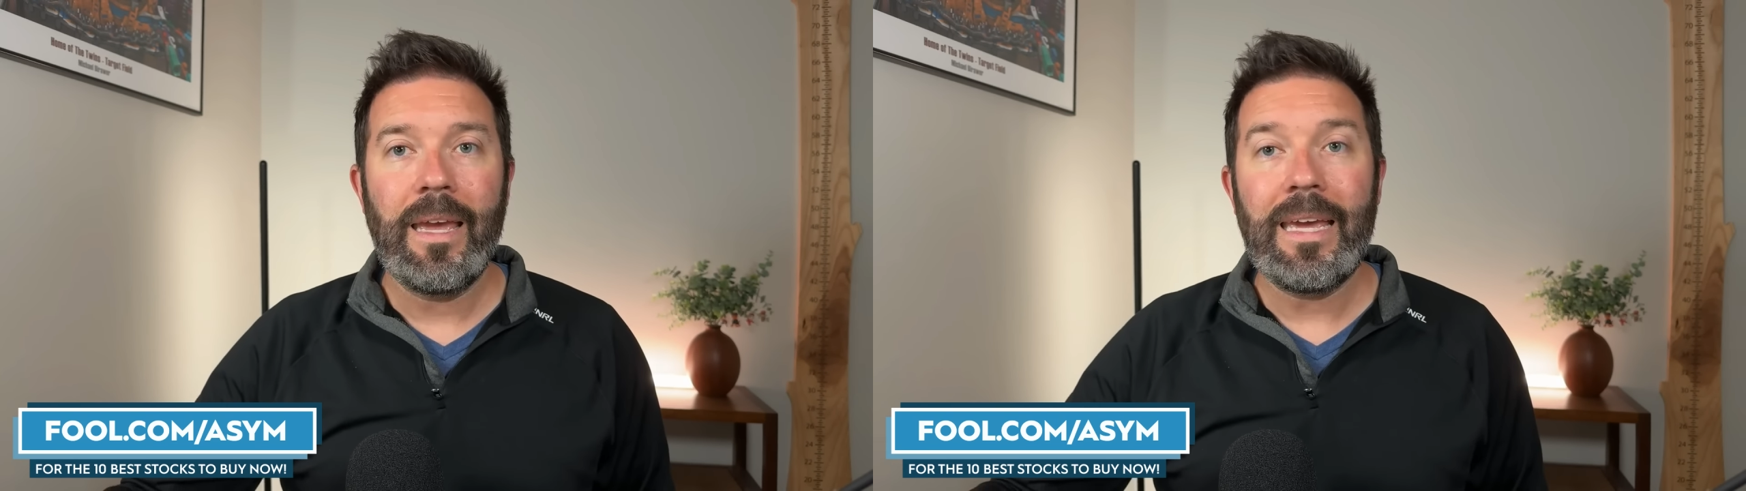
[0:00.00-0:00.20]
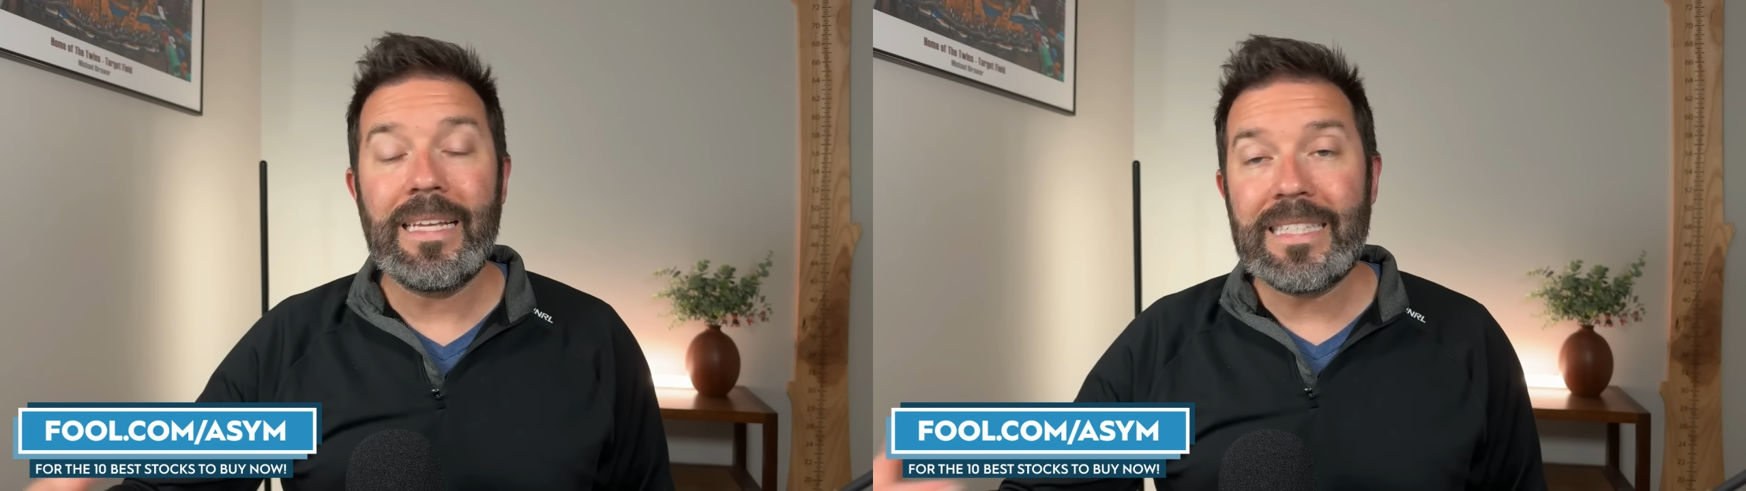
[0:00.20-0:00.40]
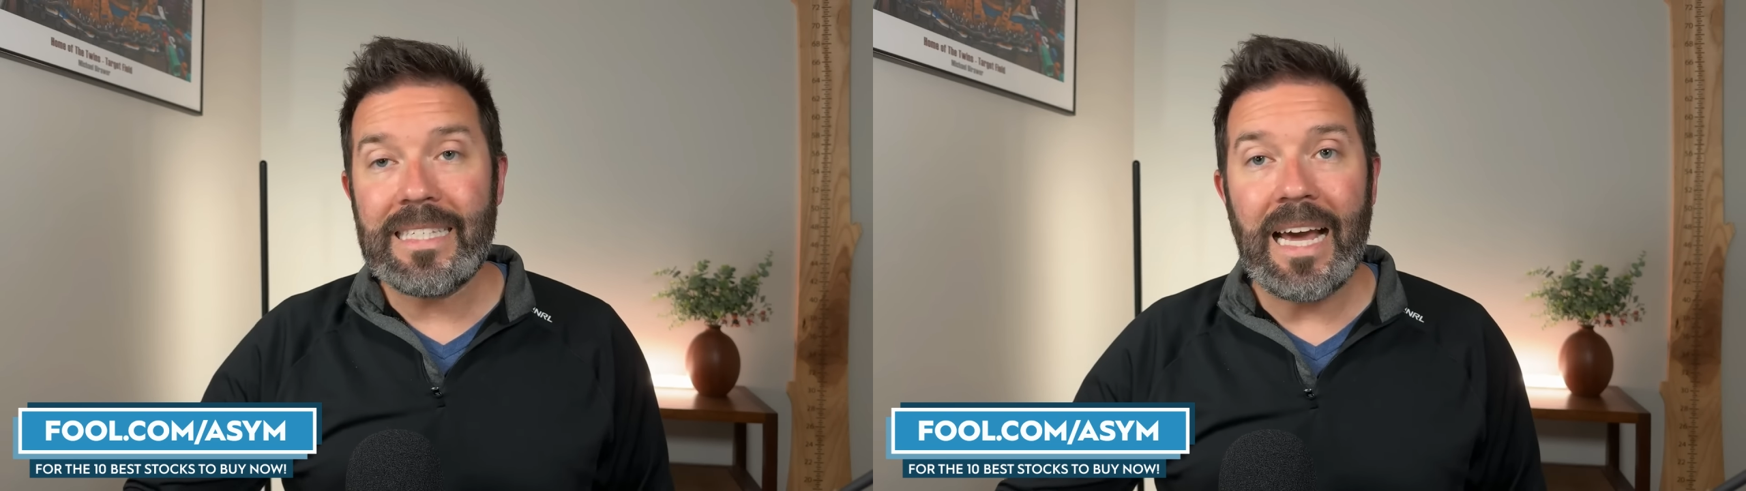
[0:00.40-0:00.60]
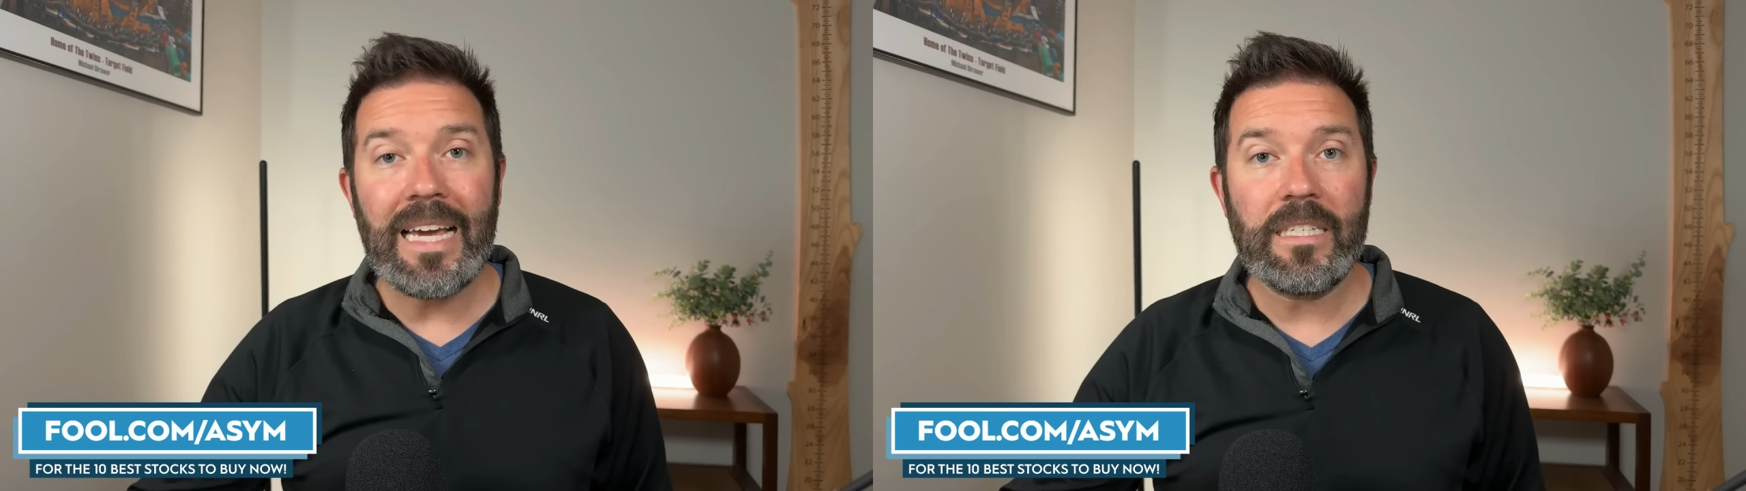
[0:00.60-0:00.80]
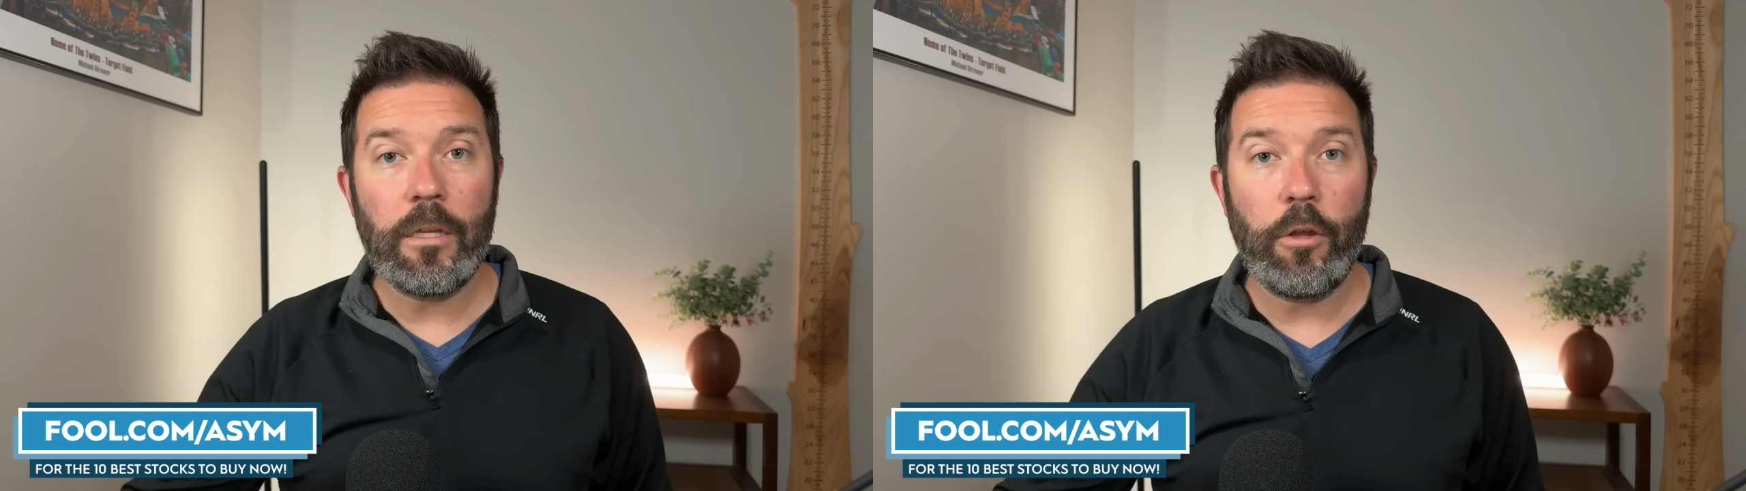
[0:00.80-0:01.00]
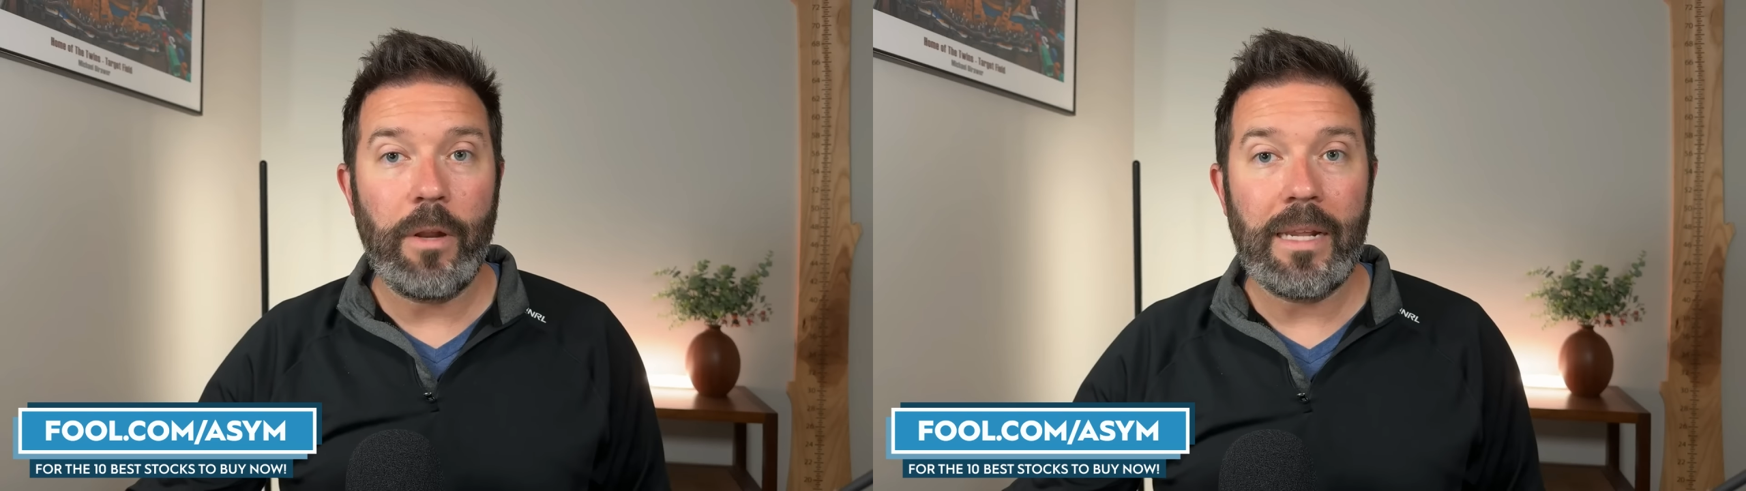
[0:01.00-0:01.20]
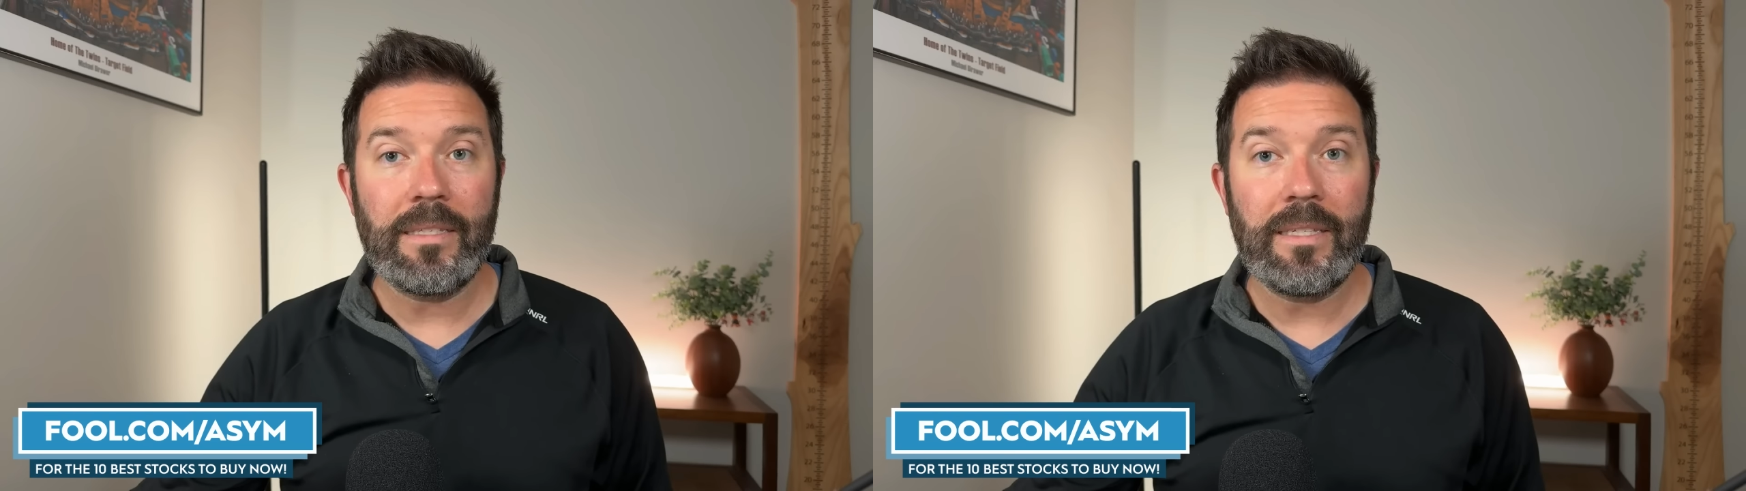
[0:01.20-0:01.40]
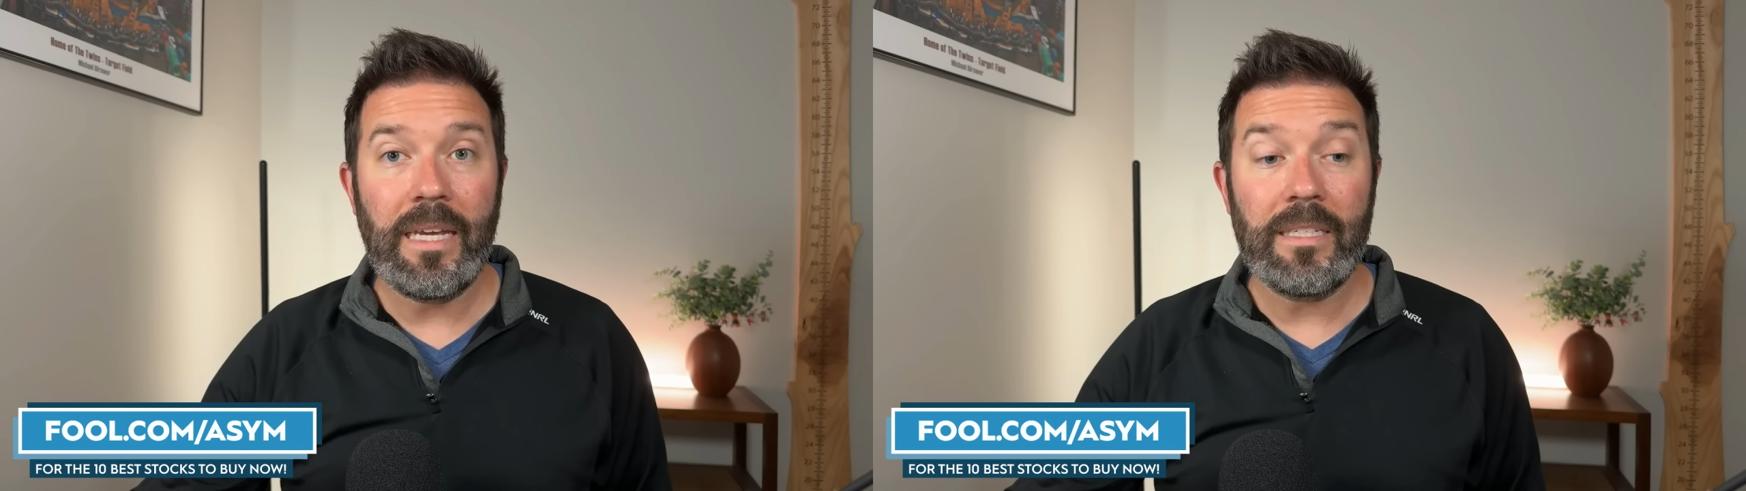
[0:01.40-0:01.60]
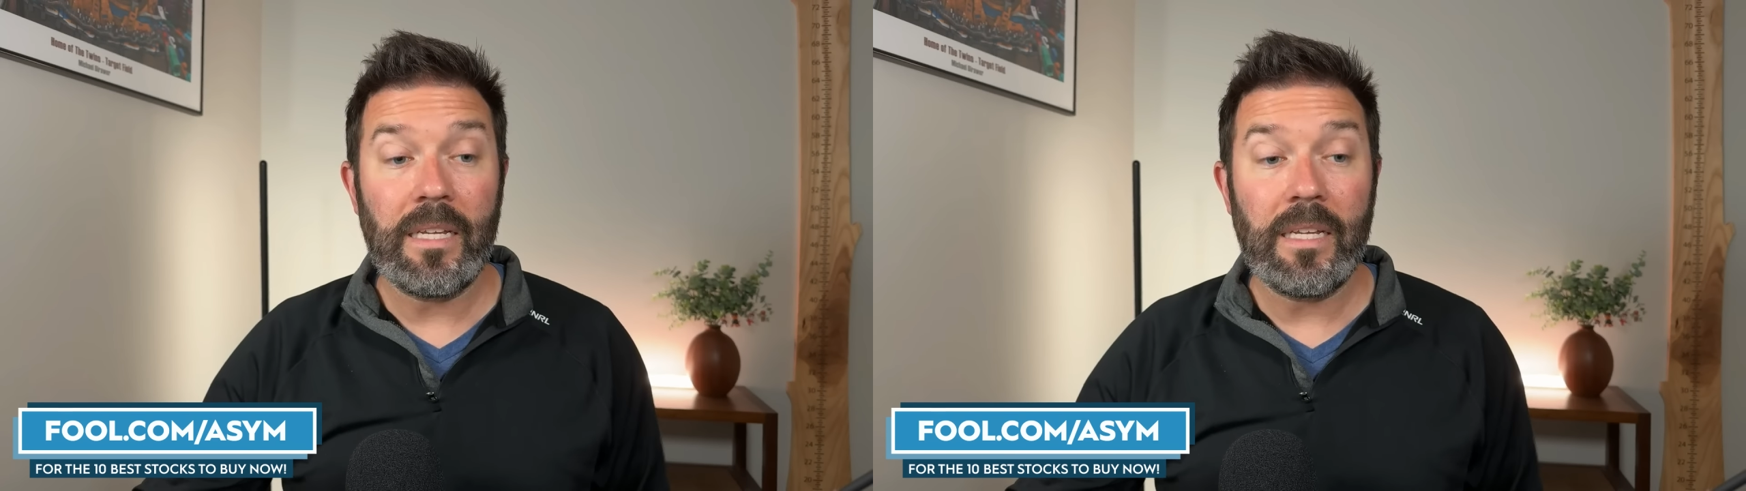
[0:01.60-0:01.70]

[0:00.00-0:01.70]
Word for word: in size in the United States,